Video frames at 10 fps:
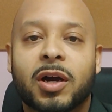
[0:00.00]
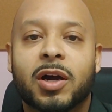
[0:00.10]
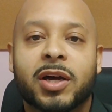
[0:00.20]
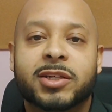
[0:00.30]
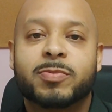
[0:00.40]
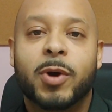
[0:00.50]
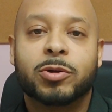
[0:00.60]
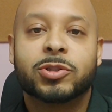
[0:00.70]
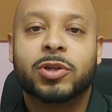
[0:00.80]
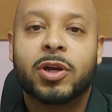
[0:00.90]
uh,
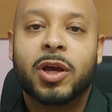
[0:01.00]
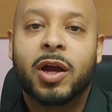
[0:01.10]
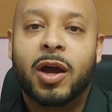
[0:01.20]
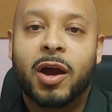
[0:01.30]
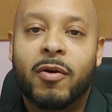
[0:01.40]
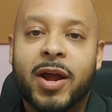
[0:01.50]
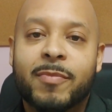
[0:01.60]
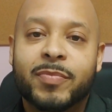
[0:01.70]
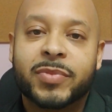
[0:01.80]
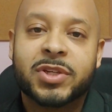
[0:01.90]
exposure. All
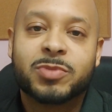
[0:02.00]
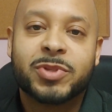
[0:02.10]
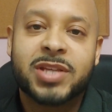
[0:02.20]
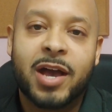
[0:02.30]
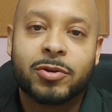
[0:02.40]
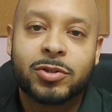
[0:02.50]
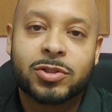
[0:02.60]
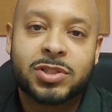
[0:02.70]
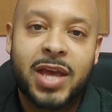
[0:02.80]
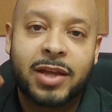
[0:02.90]
right, this has been Tactical,
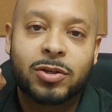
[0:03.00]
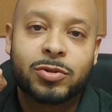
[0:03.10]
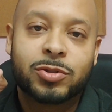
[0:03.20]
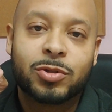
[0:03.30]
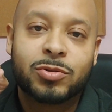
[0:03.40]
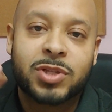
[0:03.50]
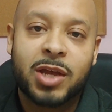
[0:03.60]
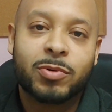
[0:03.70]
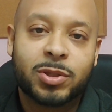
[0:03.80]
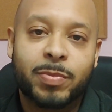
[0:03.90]
Tactical
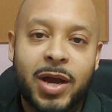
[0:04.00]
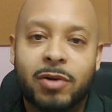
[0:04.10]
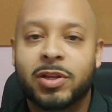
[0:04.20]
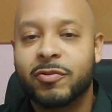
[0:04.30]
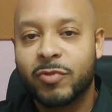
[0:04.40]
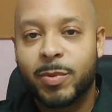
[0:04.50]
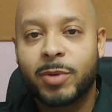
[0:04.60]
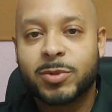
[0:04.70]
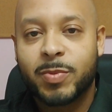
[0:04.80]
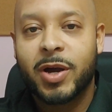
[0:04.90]
Tuesday with the Power Living with
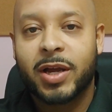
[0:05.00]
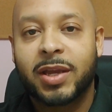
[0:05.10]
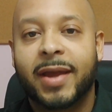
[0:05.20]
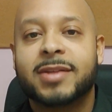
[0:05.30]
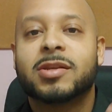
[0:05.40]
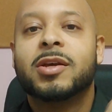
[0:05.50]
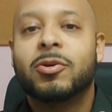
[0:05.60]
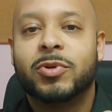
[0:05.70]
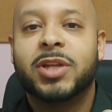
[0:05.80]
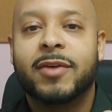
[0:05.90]
Purpose podcast
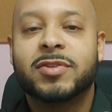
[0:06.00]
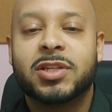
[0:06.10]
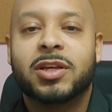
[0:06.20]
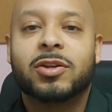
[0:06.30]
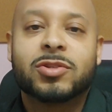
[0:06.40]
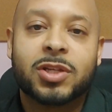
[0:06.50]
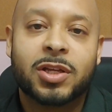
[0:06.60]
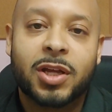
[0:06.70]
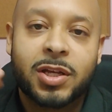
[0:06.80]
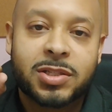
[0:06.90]
with David C.
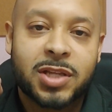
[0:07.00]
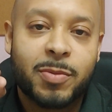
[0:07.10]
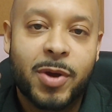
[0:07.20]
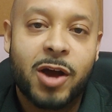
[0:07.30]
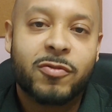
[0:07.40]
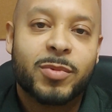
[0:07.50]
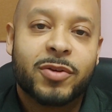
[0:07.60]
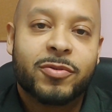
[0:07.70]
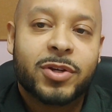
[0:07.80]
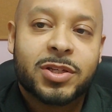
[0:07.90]
Henderson. Stay powerful, my
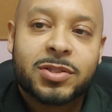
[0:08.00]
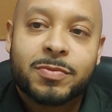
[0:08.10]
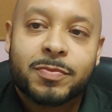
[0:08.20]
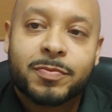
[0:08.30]
friends.